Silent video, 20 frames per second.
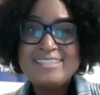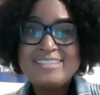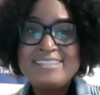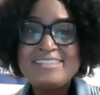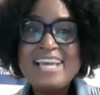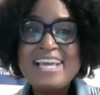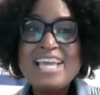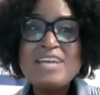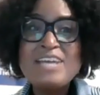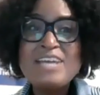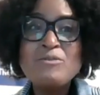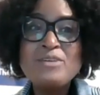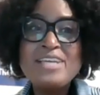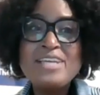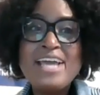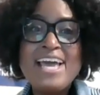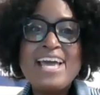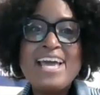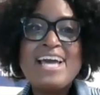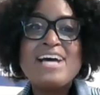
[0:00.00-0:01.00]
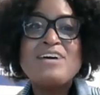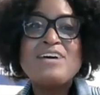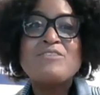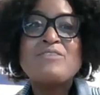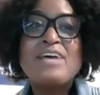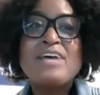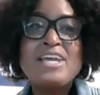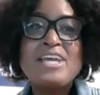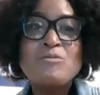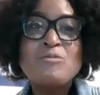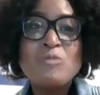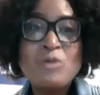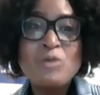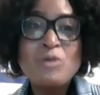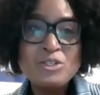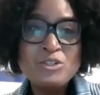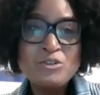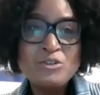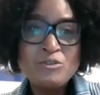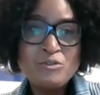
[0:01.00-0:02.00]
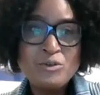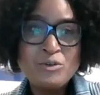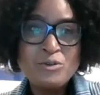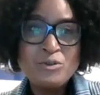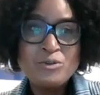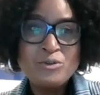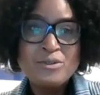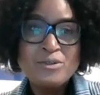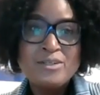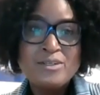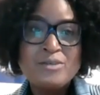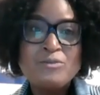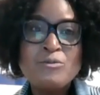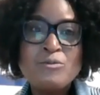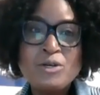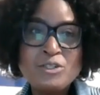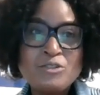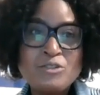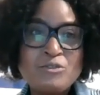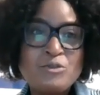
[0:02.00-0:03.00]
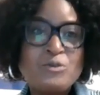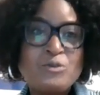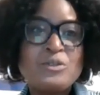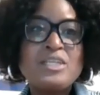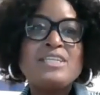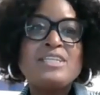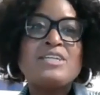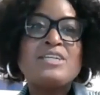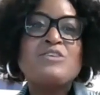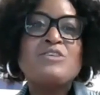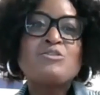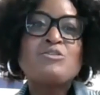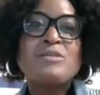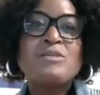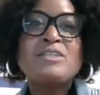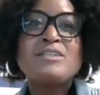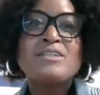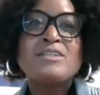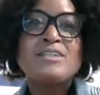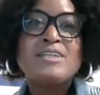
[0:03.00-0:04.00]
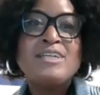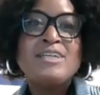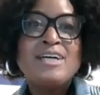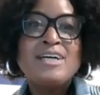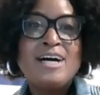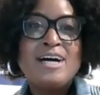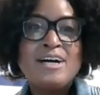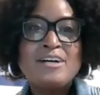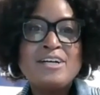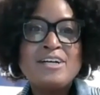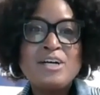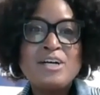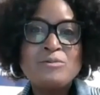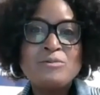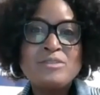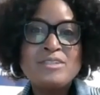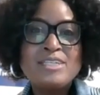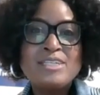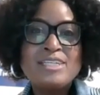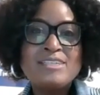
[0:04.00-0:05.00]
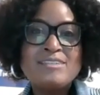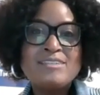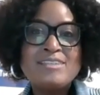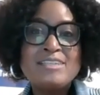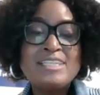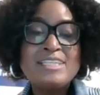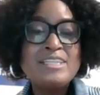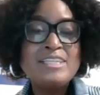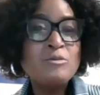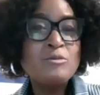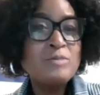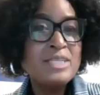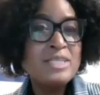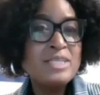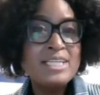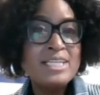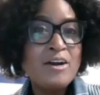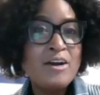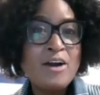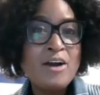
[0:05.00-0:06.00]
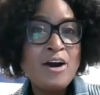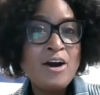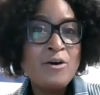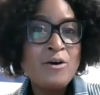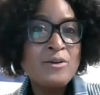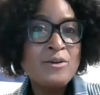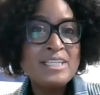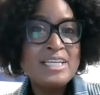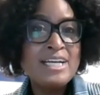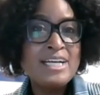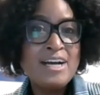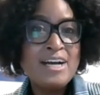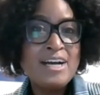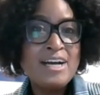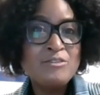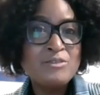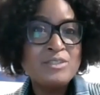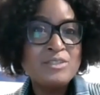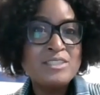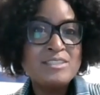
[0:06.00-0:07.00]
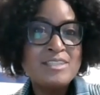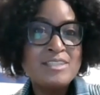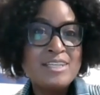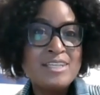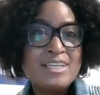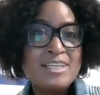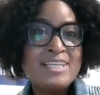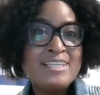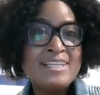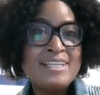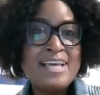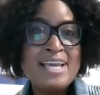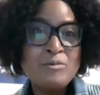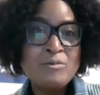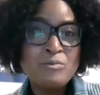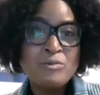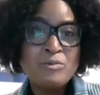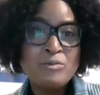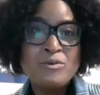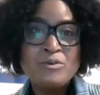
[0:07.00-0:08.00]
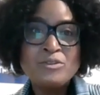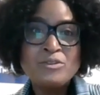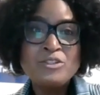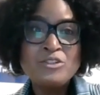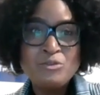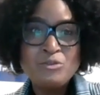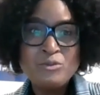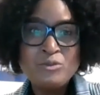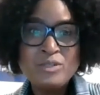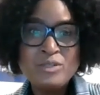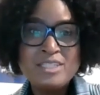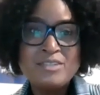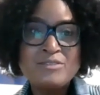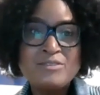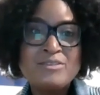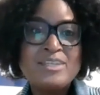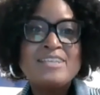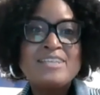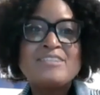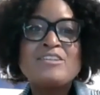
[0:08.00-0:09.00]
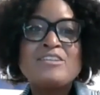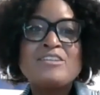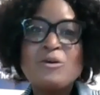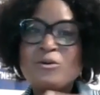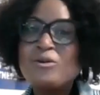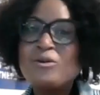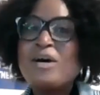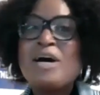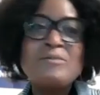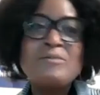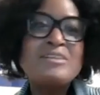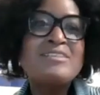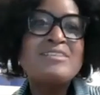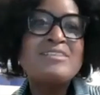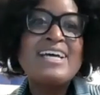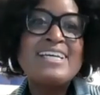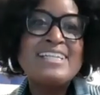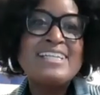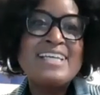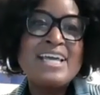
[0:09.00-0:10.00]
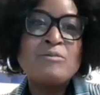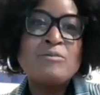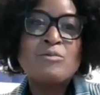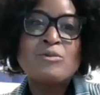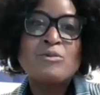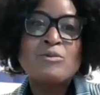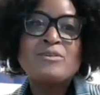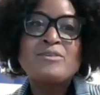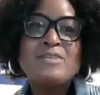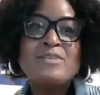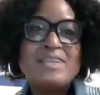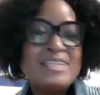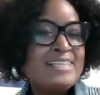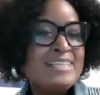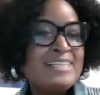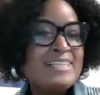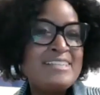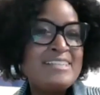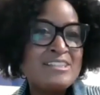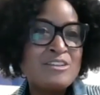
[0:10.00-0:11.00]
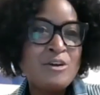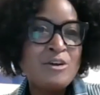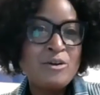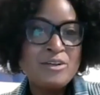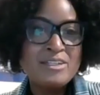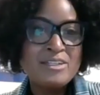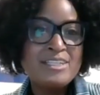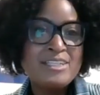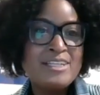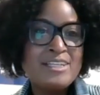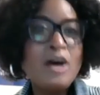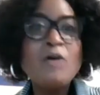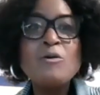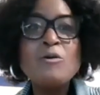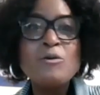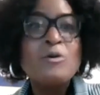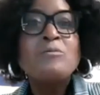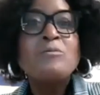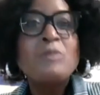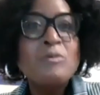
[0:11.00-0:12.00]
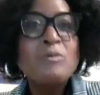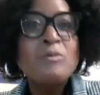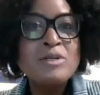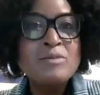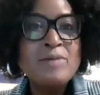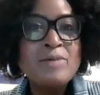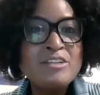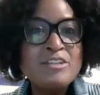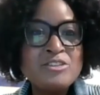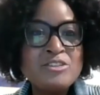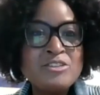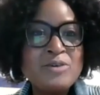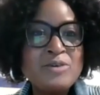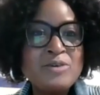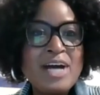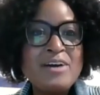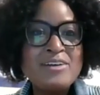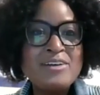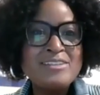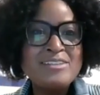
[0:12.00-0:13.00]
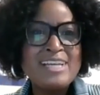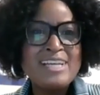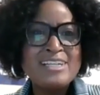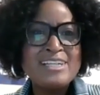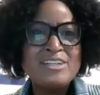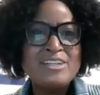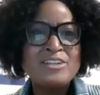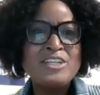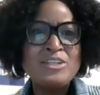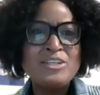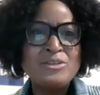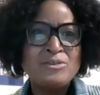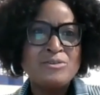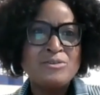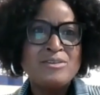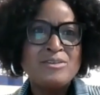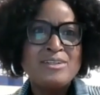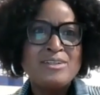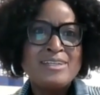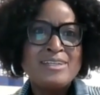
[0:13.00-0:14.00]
Today we have a wonderful keynote speaker come to us, and he'll be at our All In conference in April on the 20th. So I'm excited, April. Let's get started. Oh, well, what about you? How excited are you?